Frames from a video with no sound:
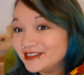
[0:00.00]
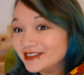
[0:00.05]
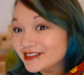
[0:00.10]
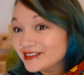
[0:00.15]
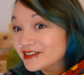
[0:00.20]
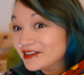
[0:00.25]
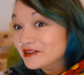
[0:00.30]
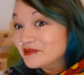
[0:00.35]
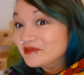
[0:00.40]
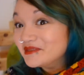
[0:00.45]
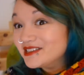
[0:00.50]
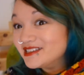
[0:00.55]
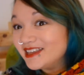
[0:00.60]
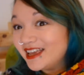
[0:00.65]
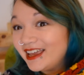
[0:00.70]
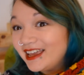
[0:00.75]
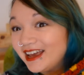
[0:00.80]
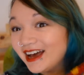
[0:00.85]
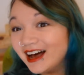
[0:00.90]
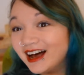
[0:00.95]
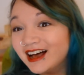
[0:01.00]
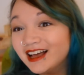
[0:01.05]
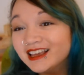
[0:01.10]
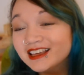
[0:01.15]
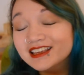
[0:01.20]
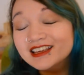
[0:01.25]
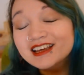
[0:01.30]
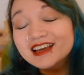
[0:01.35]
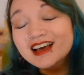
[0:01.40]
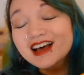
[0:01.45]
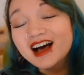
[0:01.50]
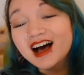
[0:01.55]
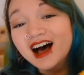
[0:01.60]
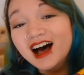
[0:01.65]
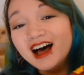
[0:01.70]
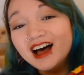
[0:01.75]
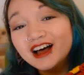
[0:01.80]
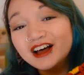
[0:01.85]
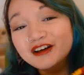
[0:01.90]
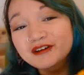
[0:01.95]
just come to say hi.
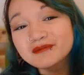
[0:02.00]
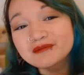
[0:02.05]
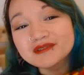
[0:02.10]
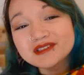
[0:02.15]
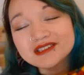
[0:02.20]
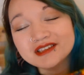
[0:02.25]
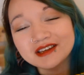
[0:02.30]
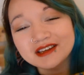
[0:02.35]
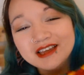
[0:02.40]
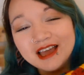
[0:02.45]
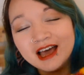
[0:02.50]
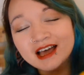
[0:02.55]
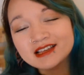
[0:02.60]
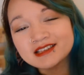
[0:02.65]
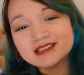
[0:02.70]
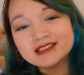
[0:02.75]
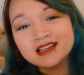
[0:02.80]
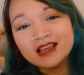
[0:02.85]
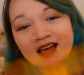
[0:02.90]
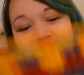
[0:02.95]
So yes,